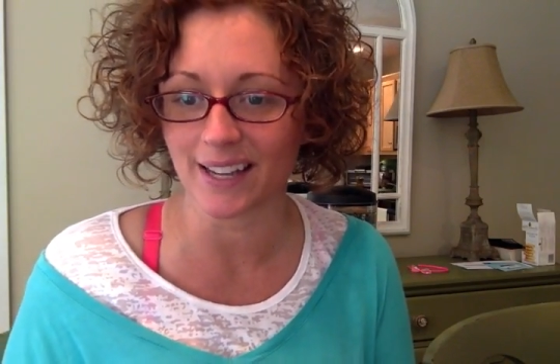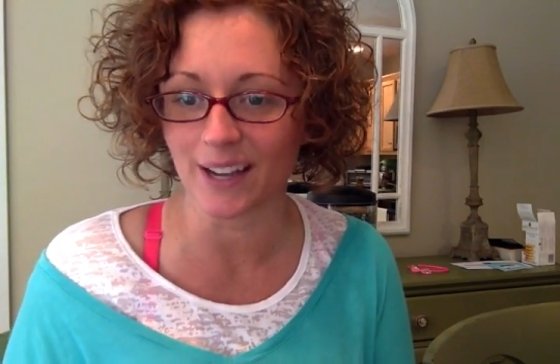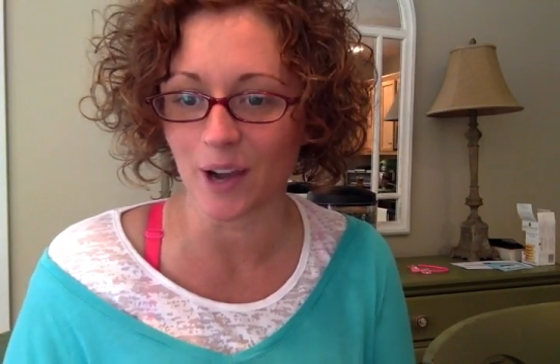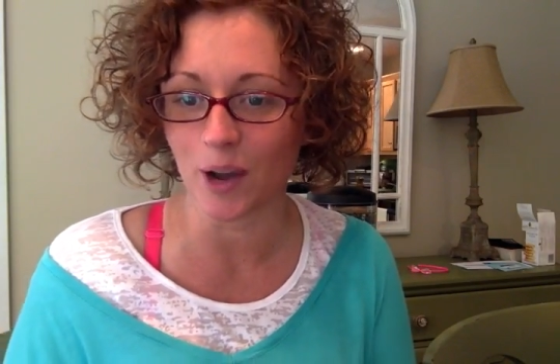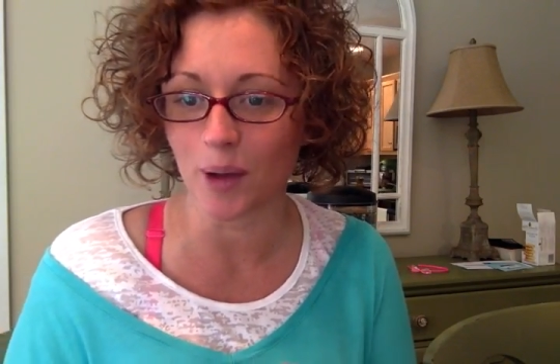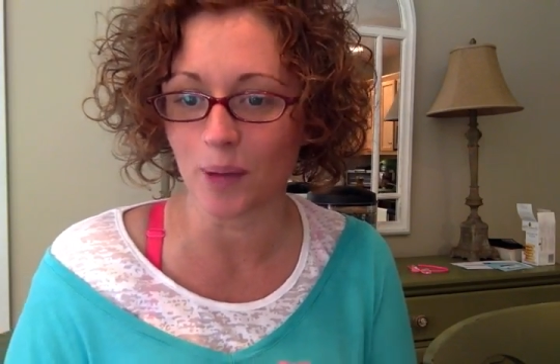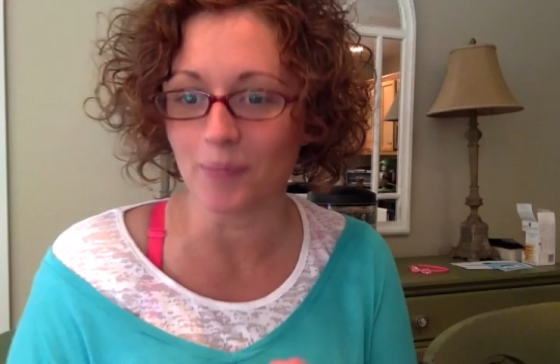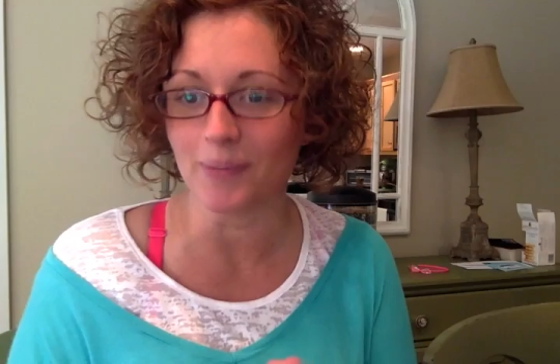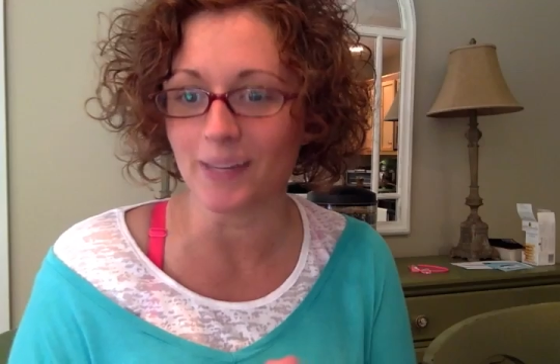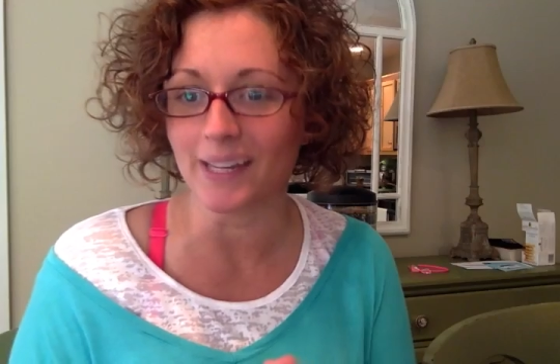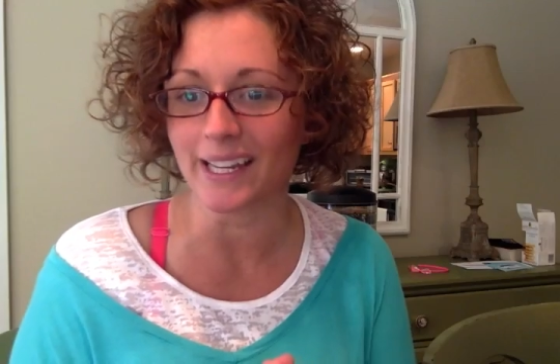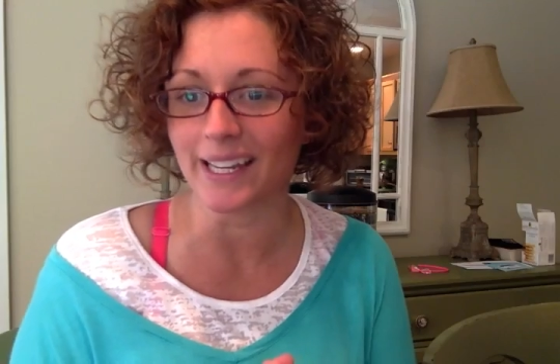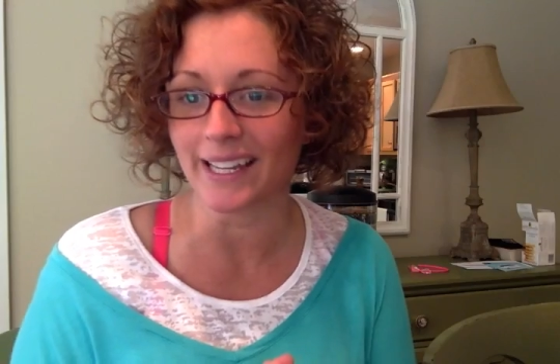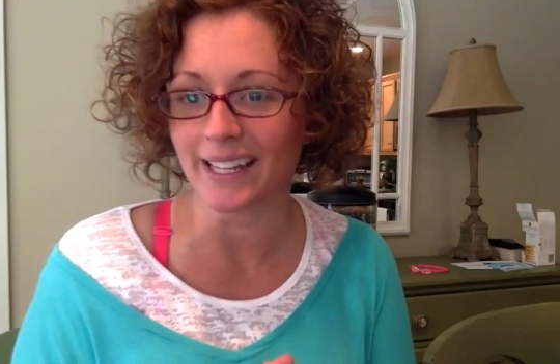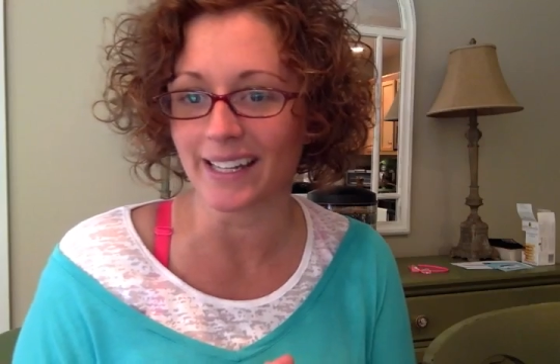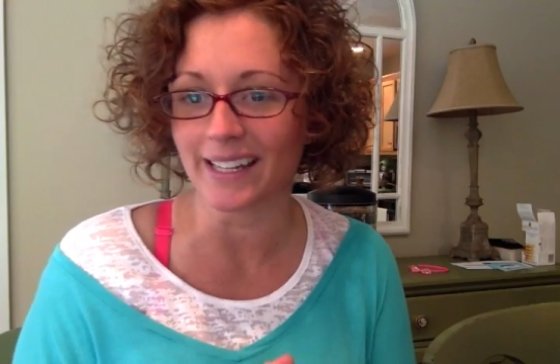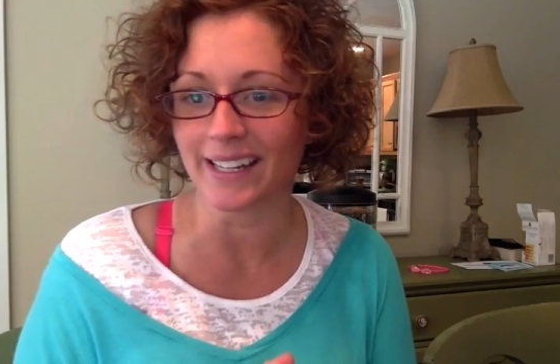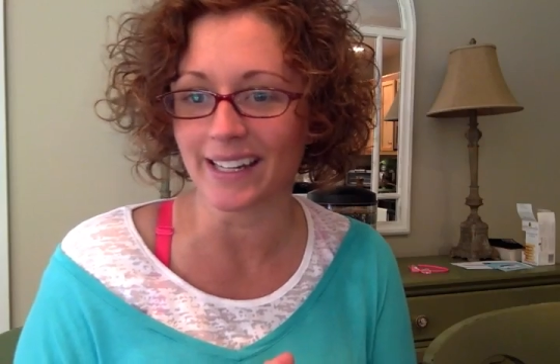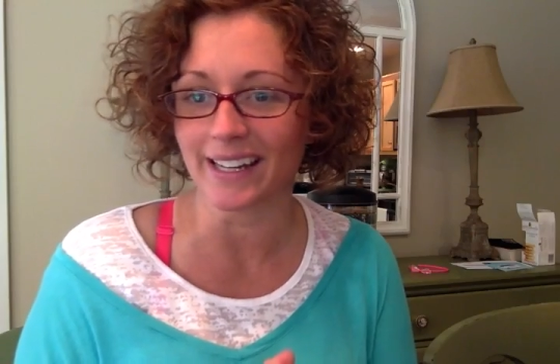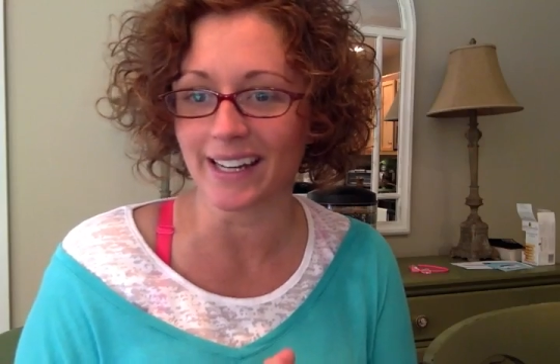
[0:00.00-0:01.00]
come
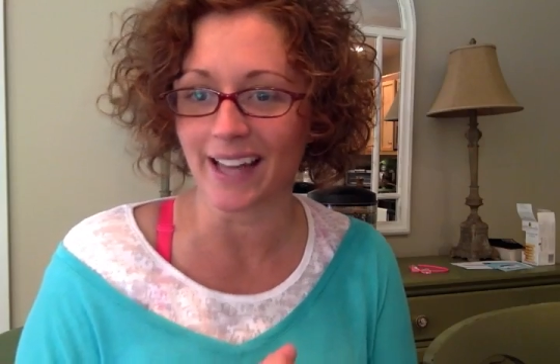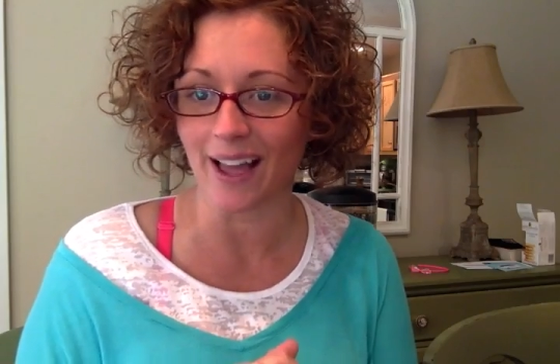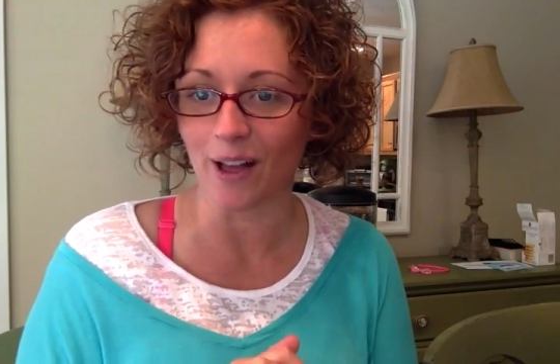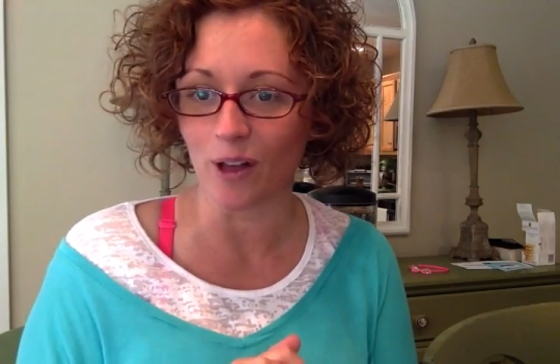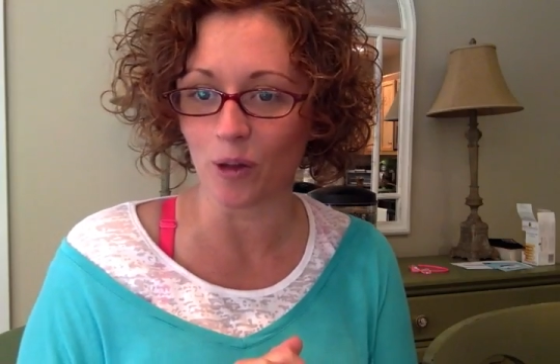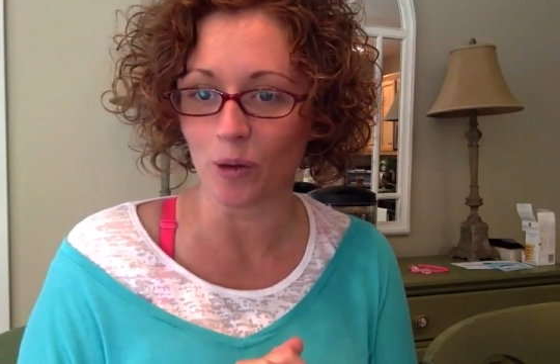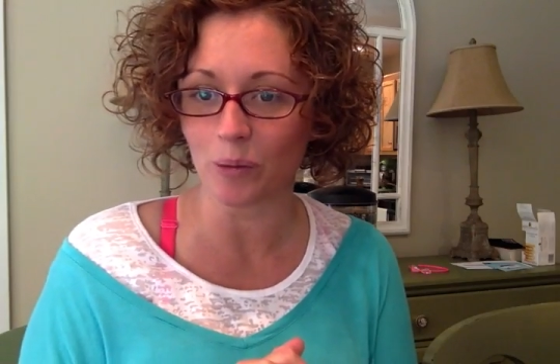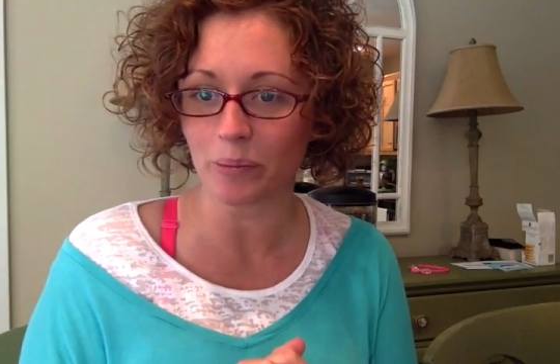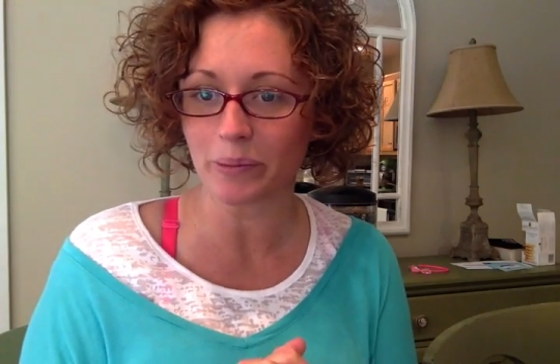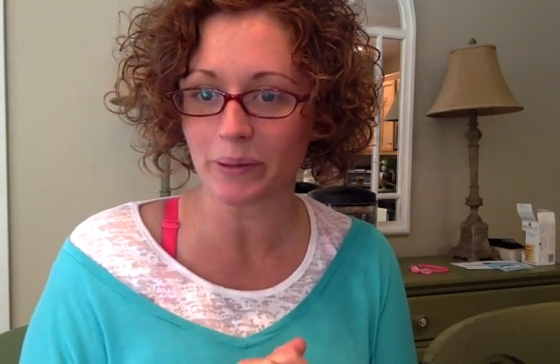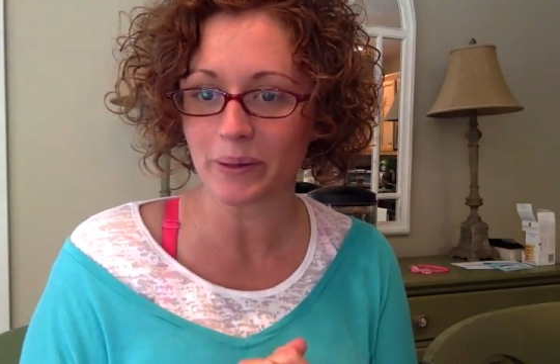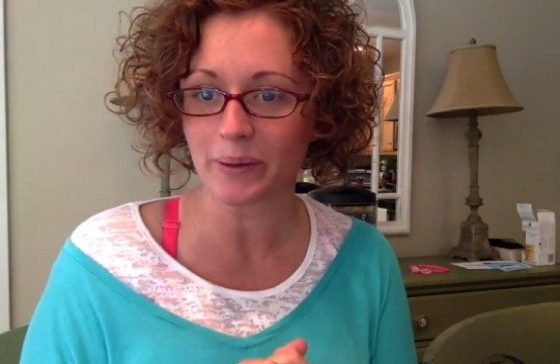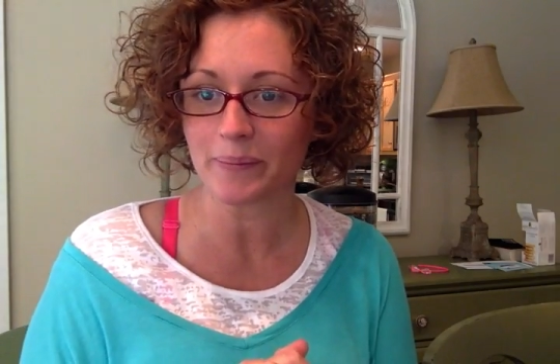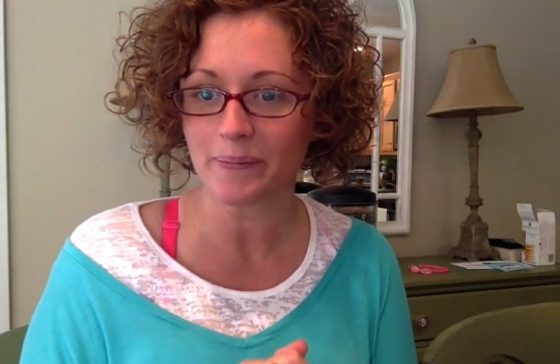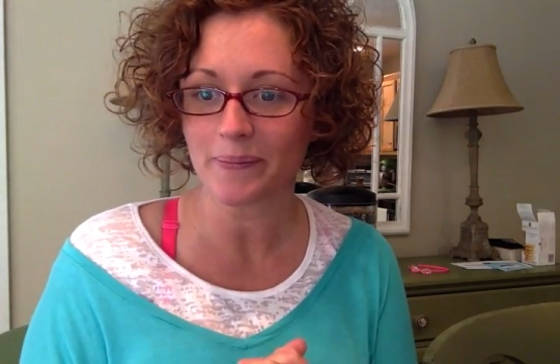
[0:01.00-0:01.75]
in and help.